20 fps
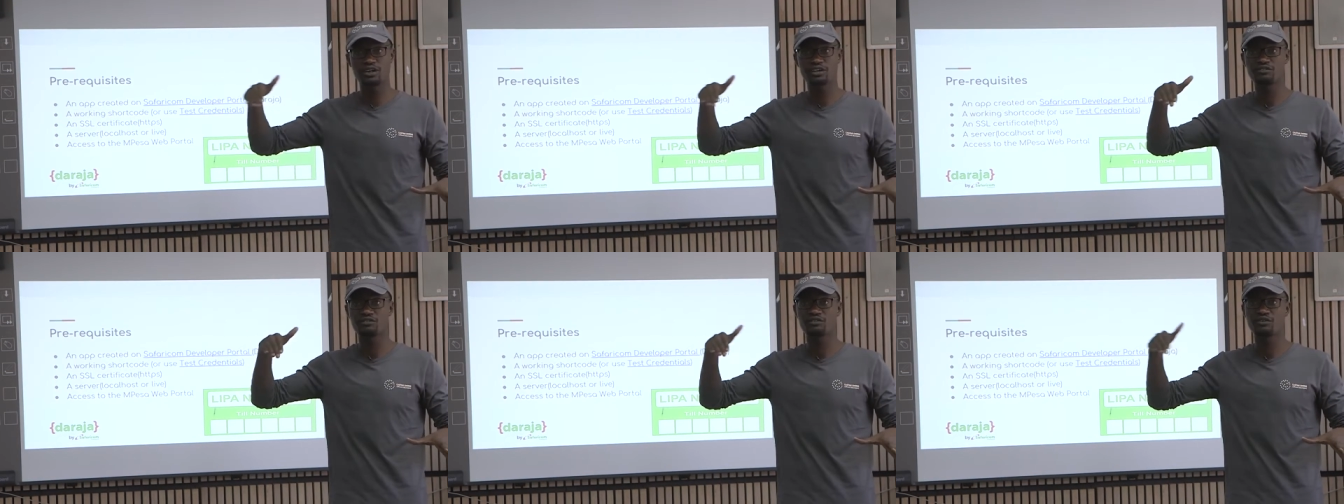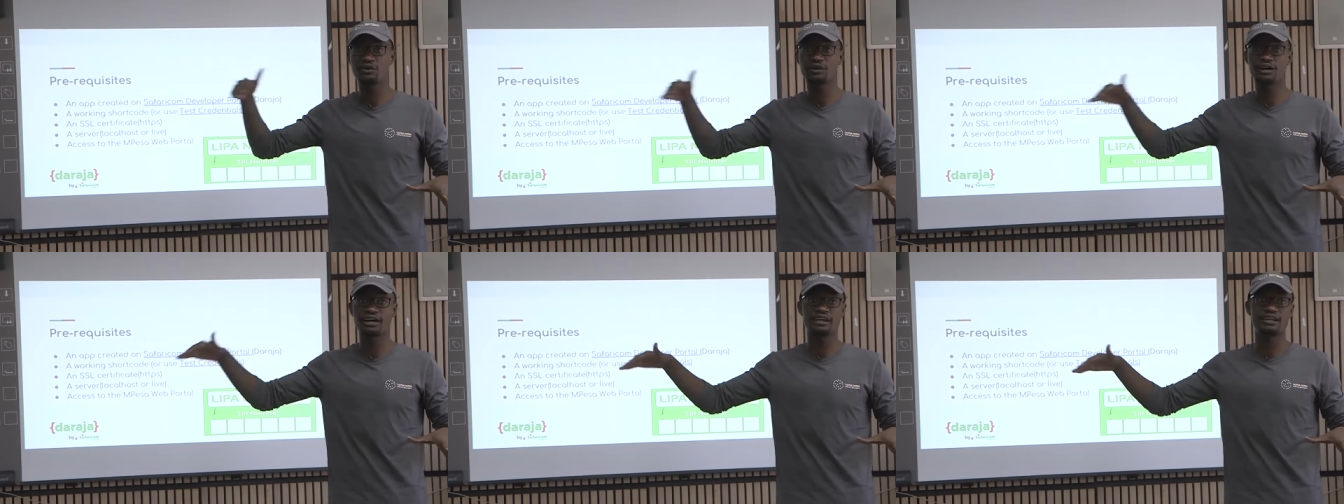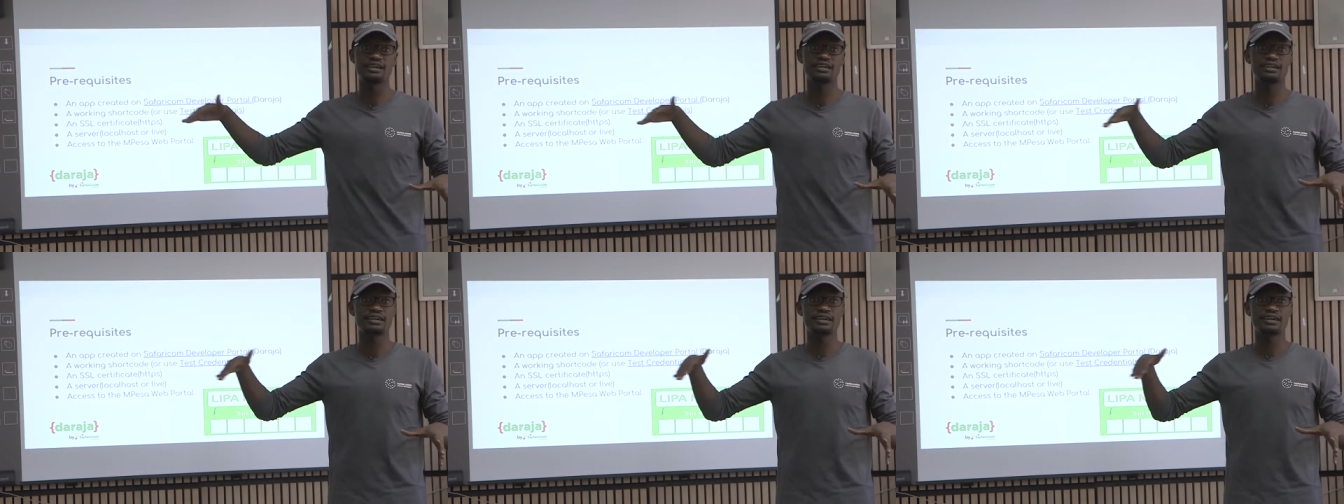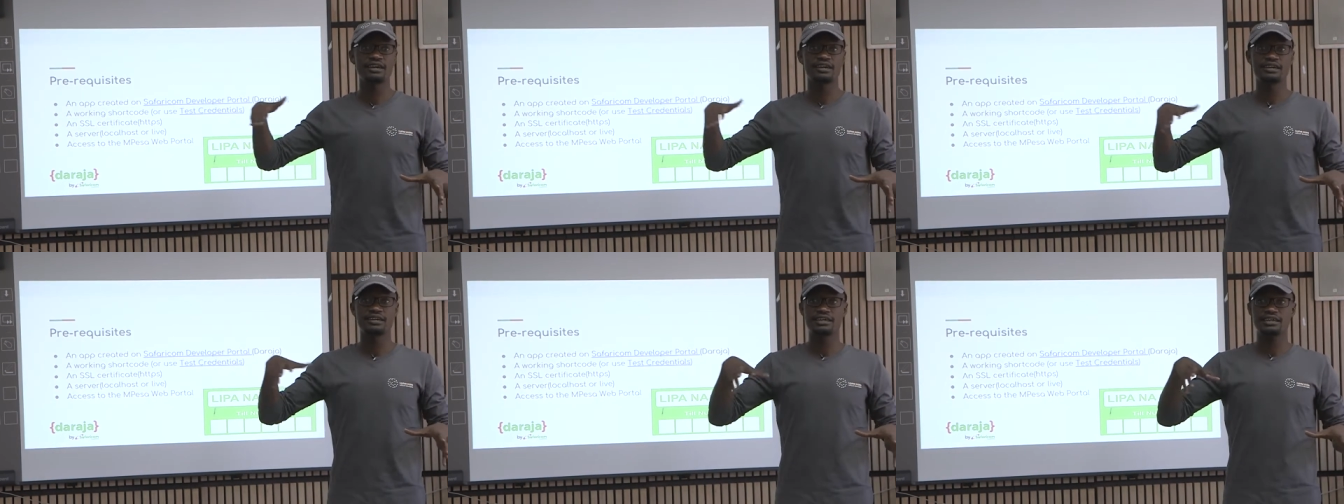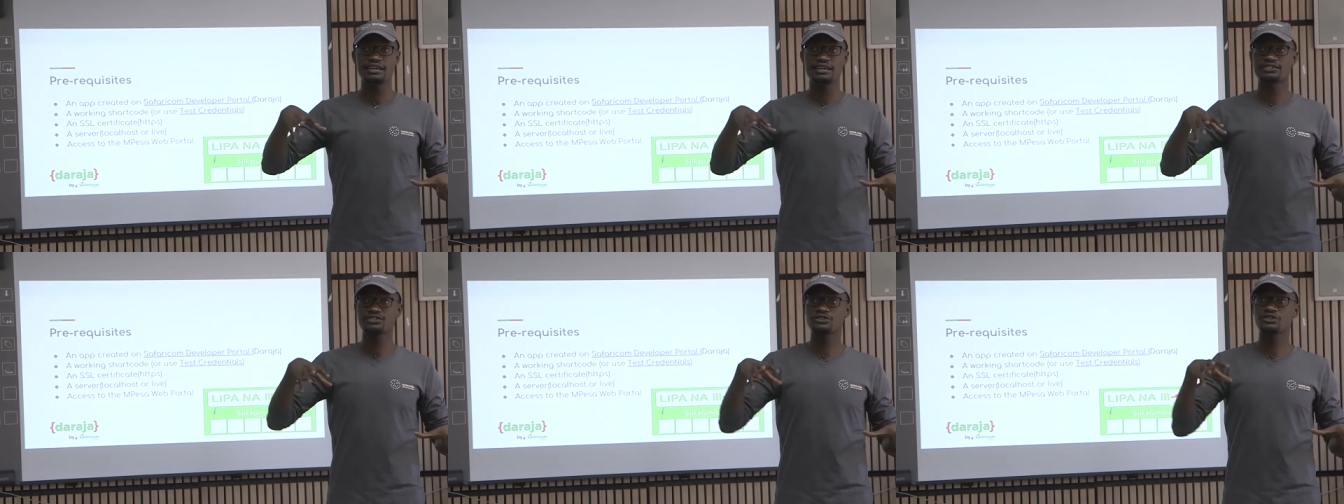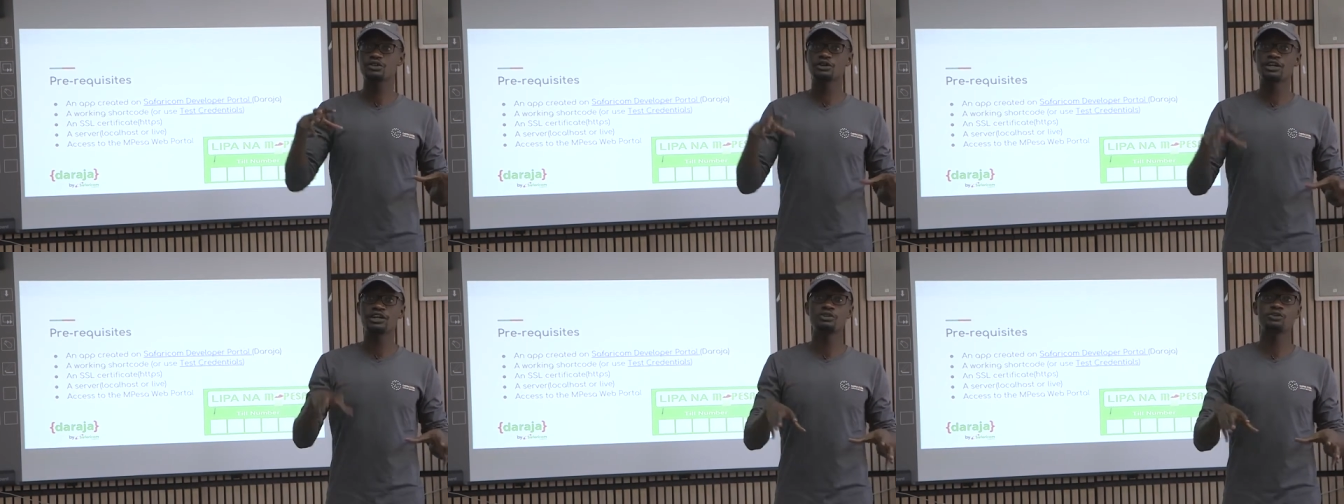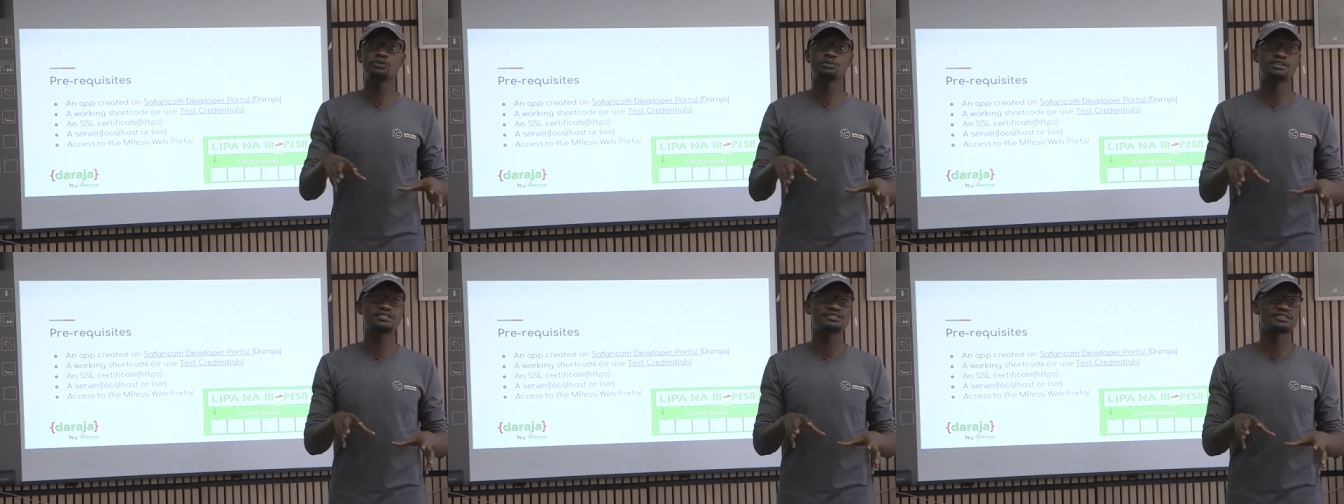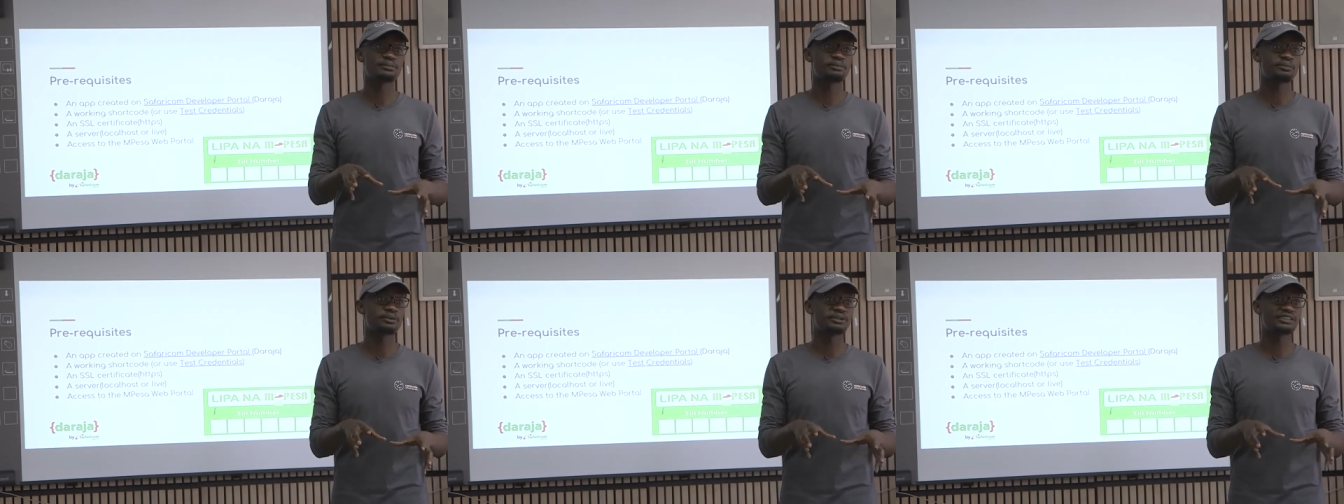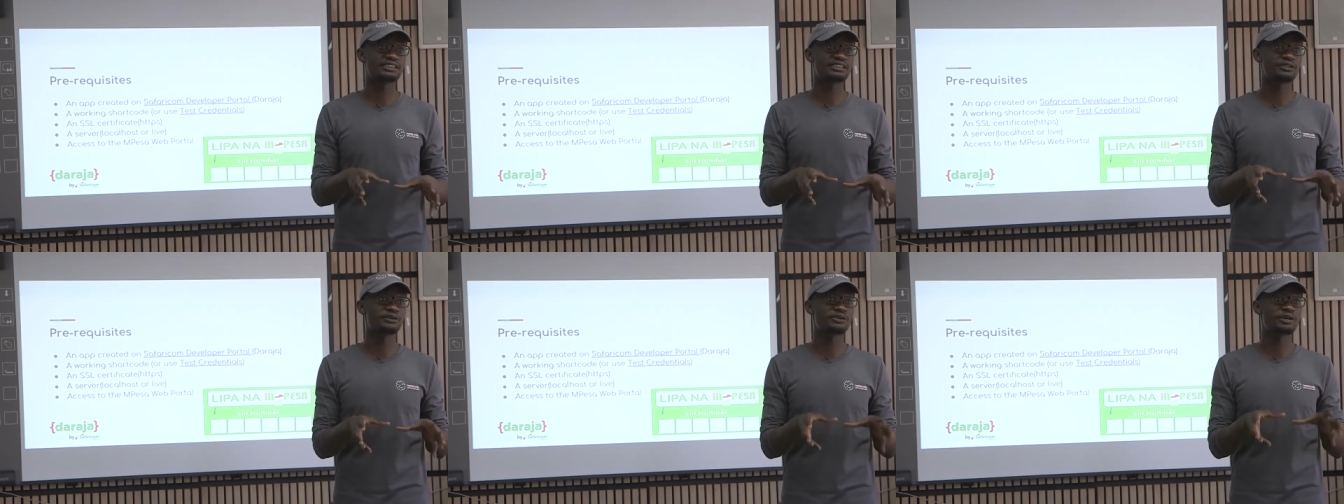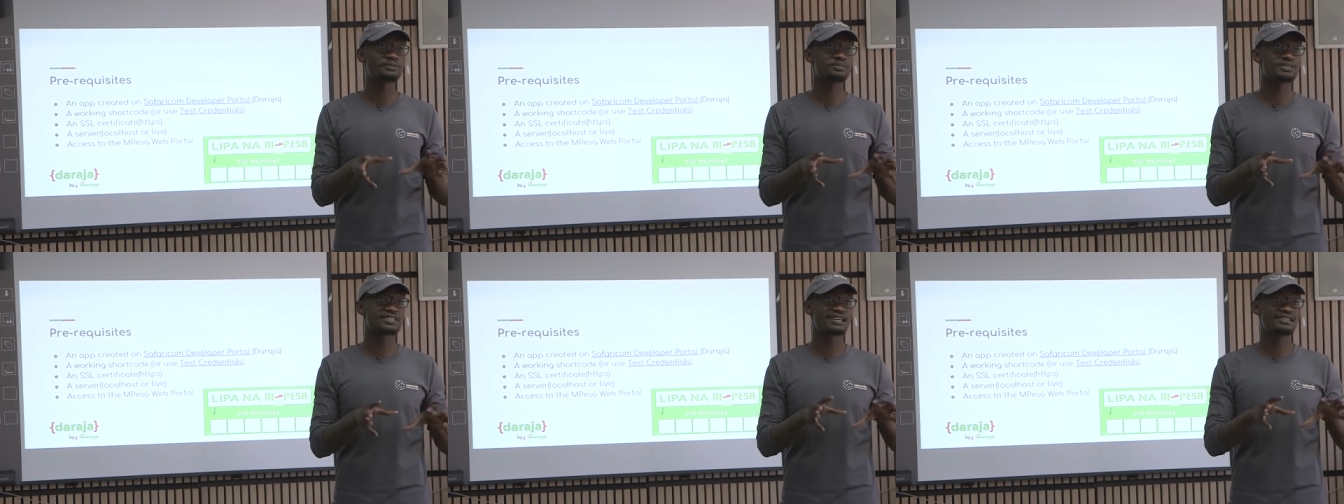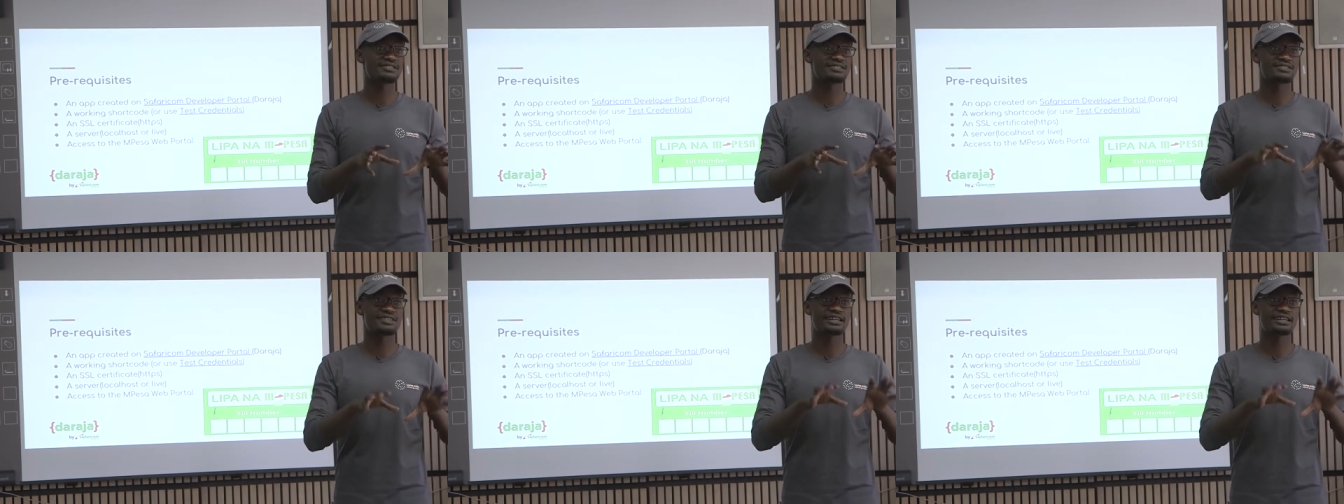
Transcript: going forward, it's not going to be supporting websites